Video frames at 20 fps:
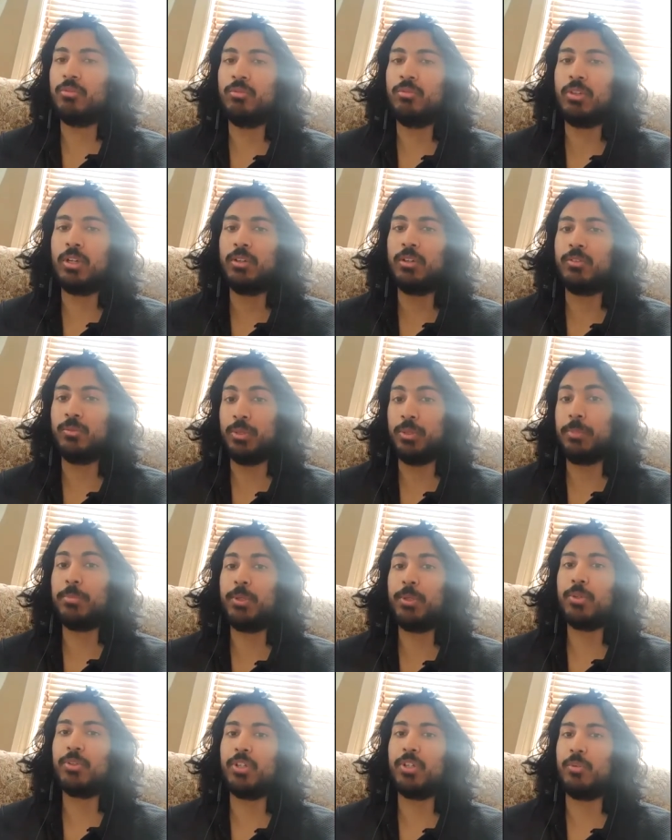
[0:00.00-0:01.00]
re
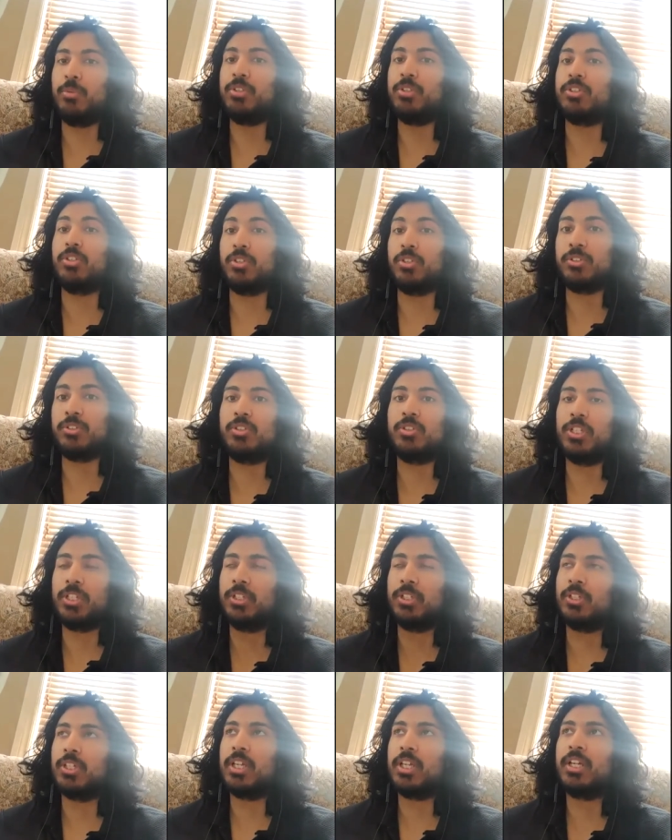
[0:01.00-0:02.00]
repo that we should also take
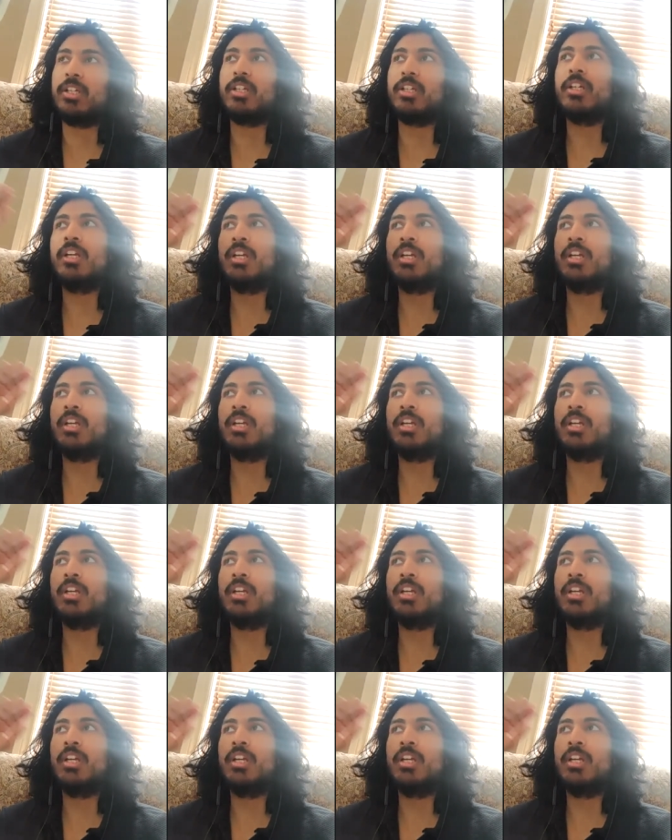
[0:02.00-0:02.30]
a look at.